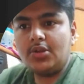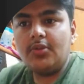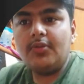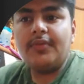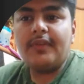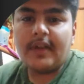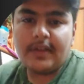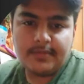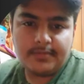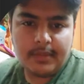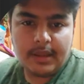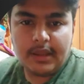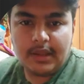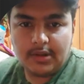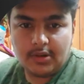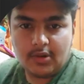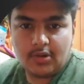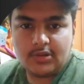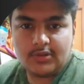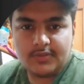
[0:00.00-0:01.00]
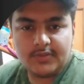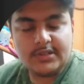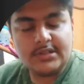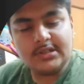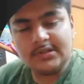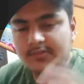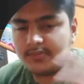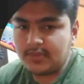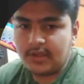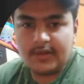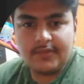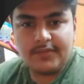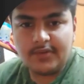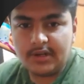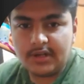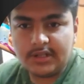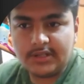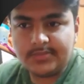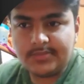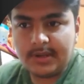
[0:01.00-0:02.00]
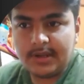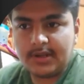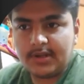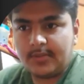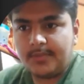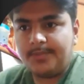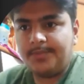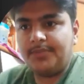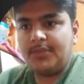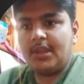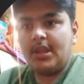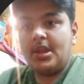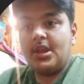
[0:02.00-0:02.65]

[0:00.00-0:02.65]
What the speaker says: to 5 microns, which is infrared spectrum.